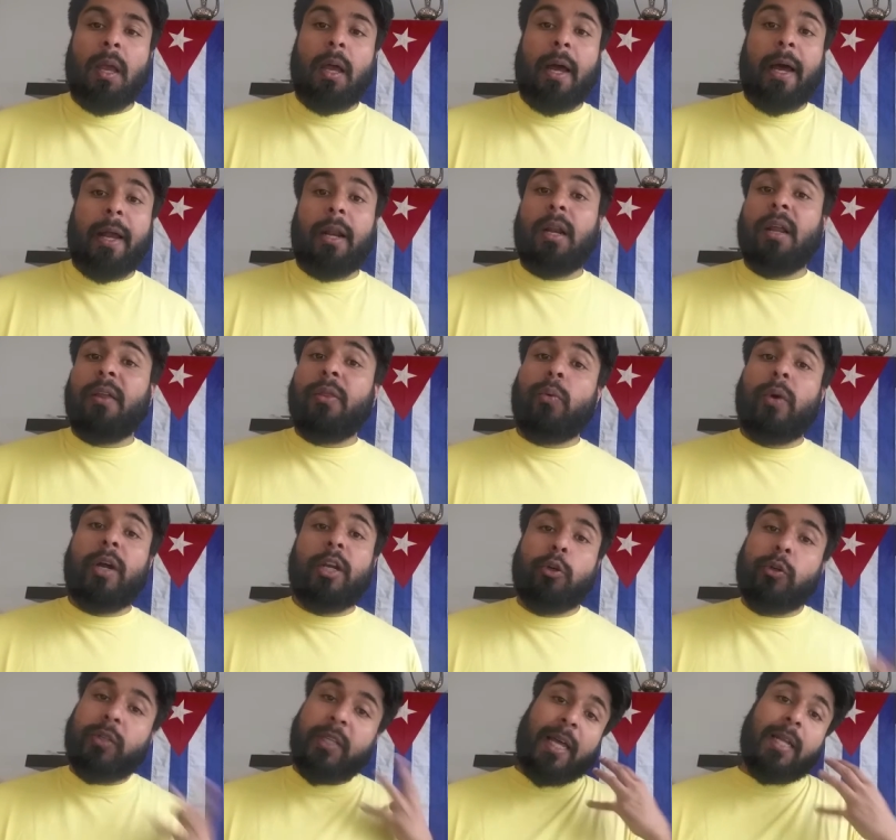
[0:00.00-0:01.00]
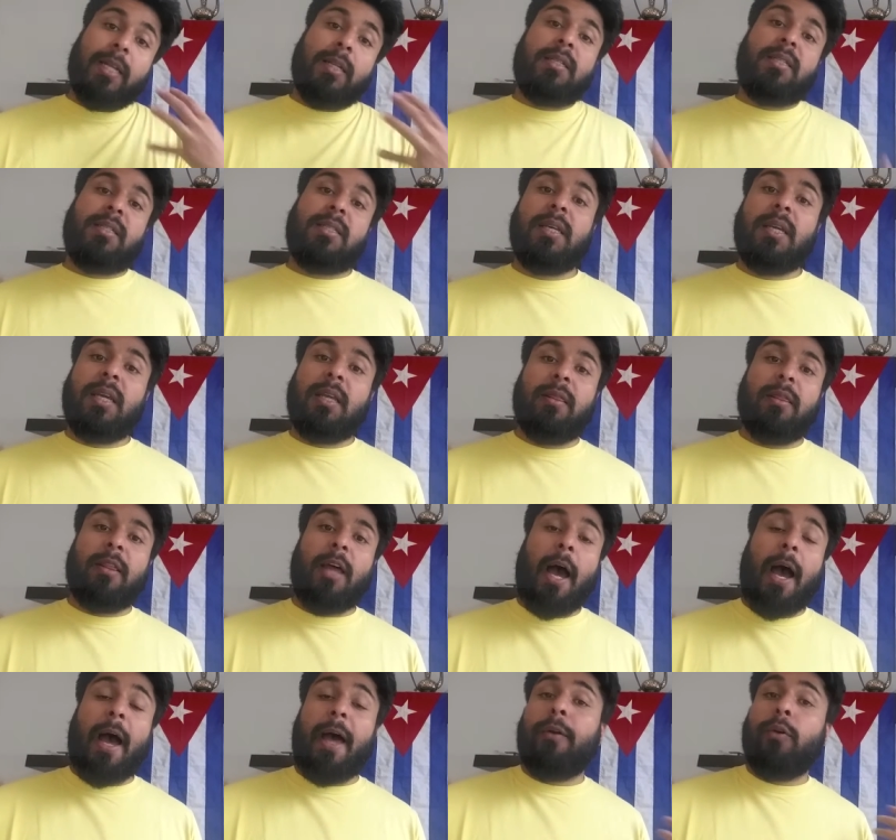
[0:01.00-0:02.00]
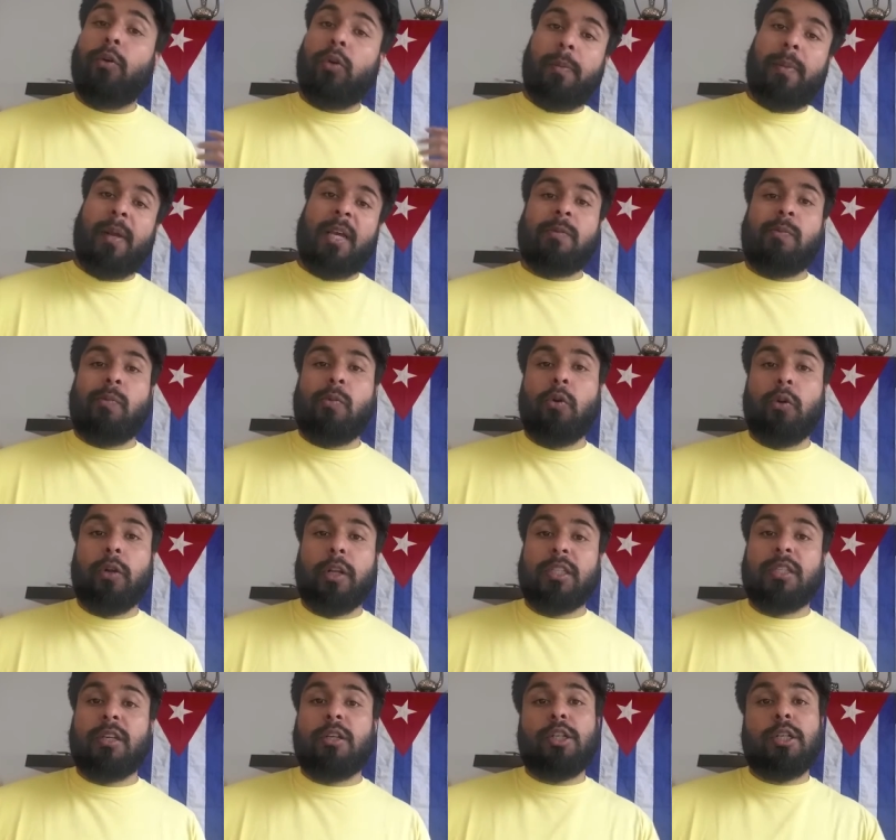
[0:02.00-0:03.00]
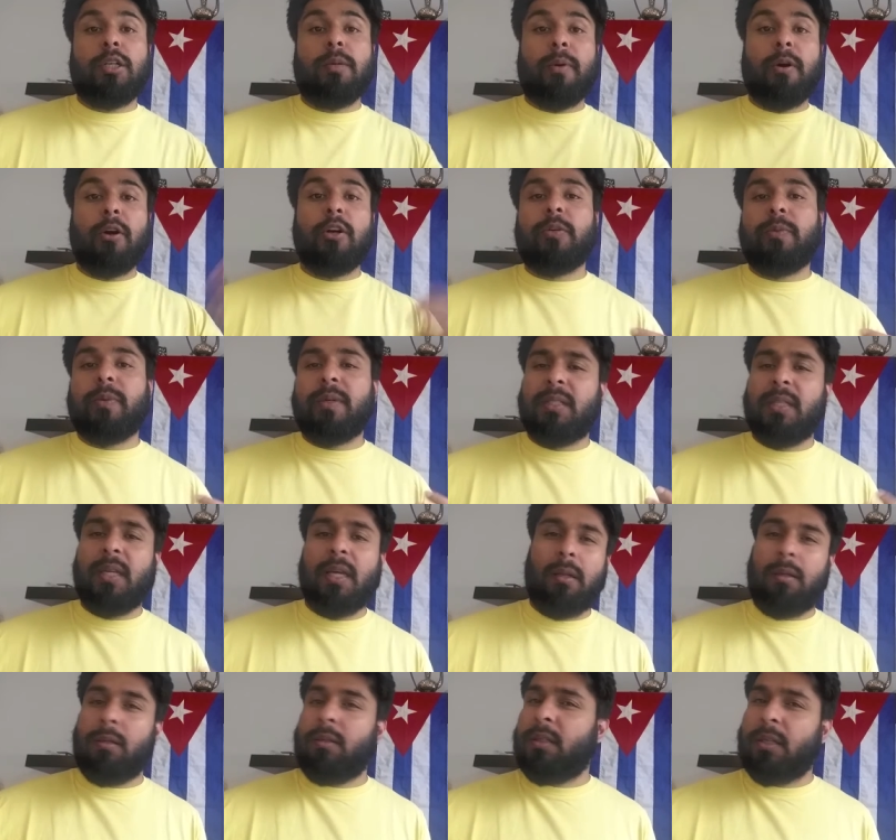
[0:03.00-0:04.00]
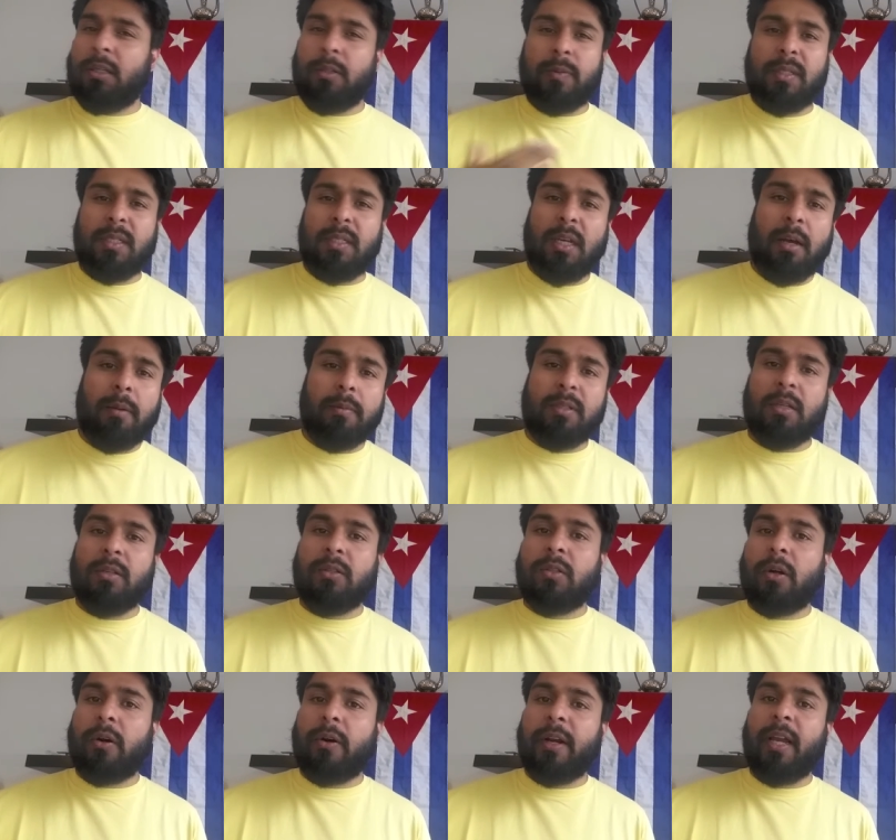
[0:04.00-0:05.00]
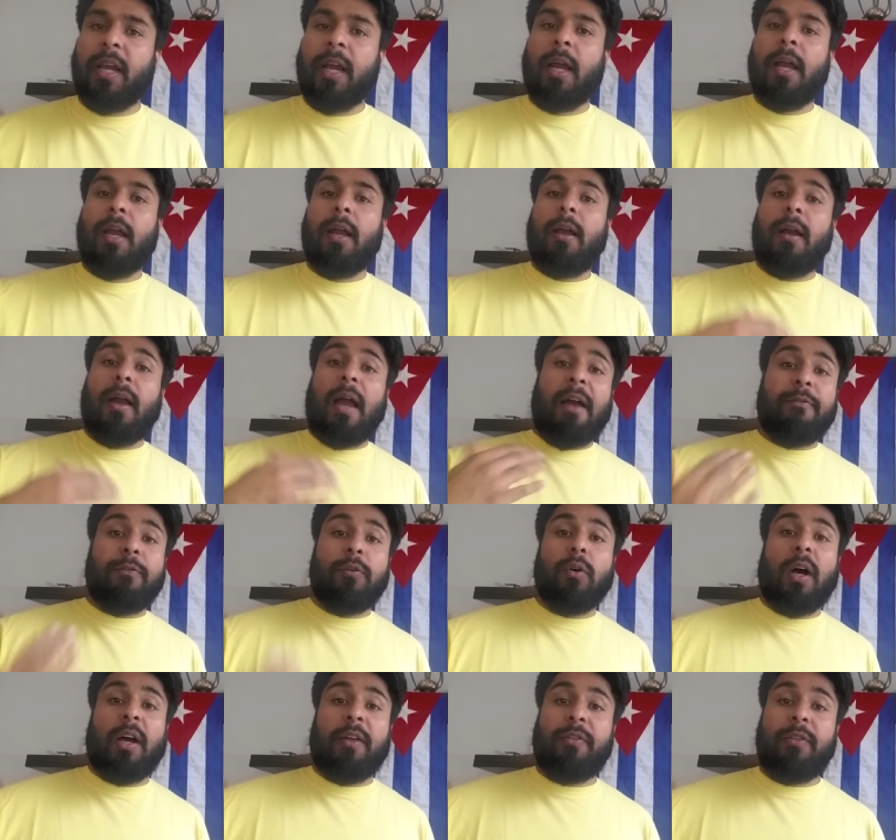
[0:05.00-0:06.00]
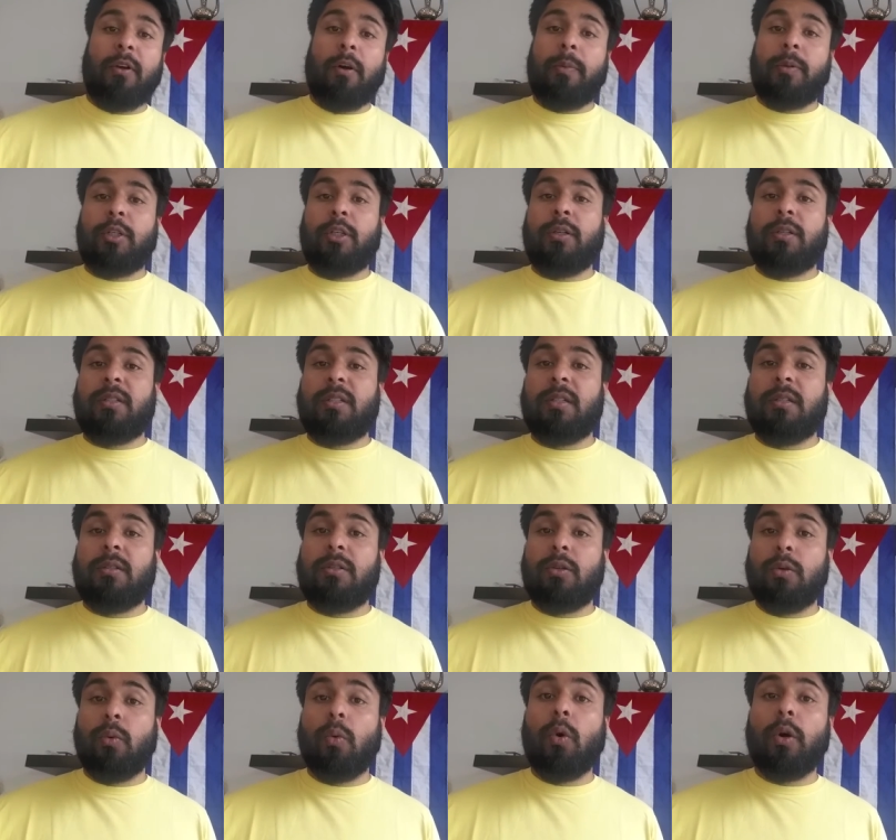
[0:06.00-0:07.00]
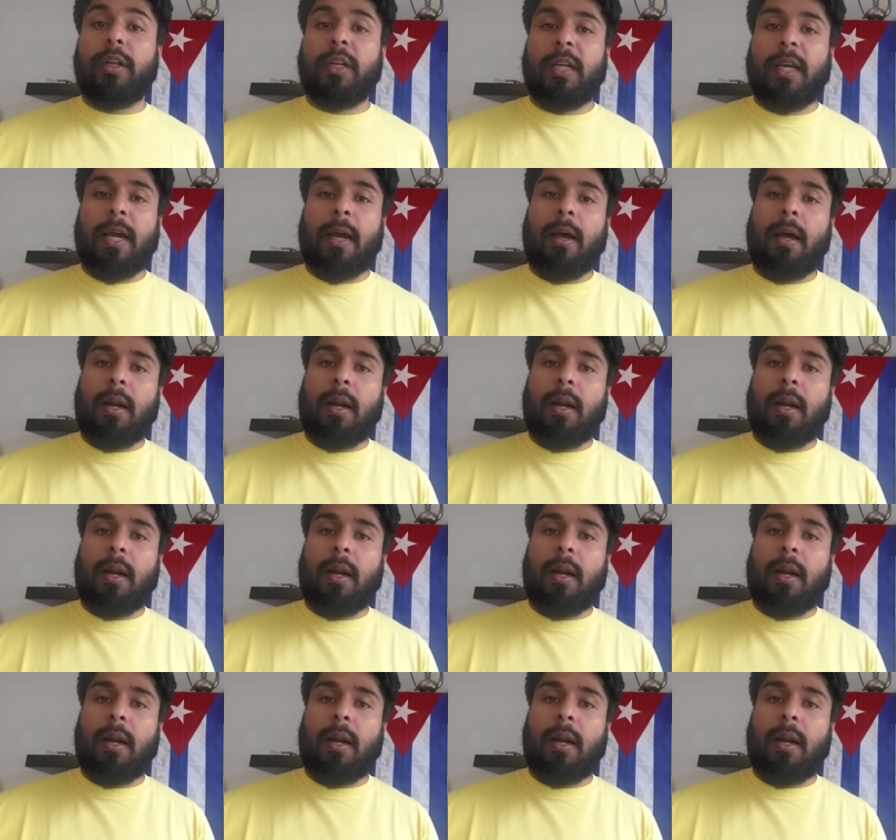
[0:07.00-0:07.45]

And another waitress hadn't seen that I'd already placed my order, so she approached me and said, Excuse me, sir, I'm so sorry. Have you not had the opportunity to order yet?